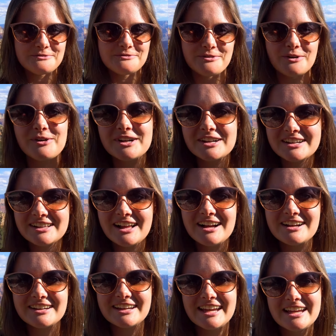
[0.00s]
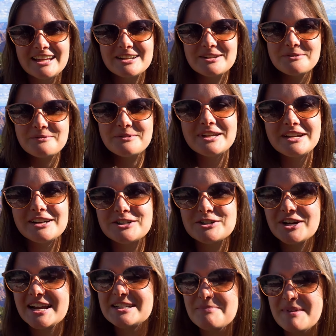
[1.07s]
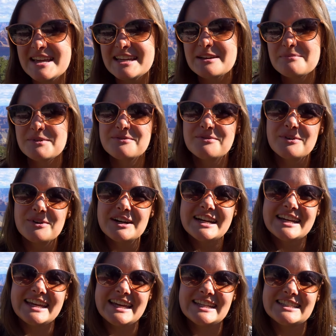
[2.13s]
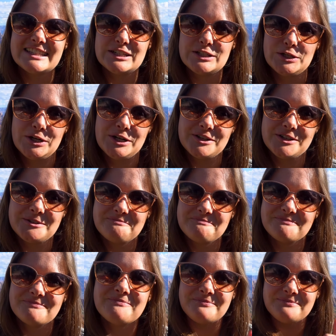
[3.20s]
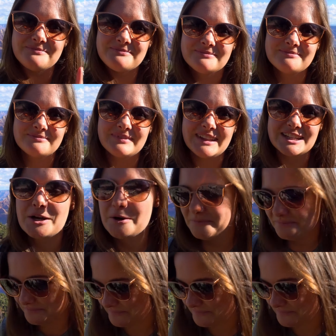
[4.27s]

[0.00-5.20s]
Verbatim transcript: four o'clock and we are trying to make it before it gets dark. Let's go.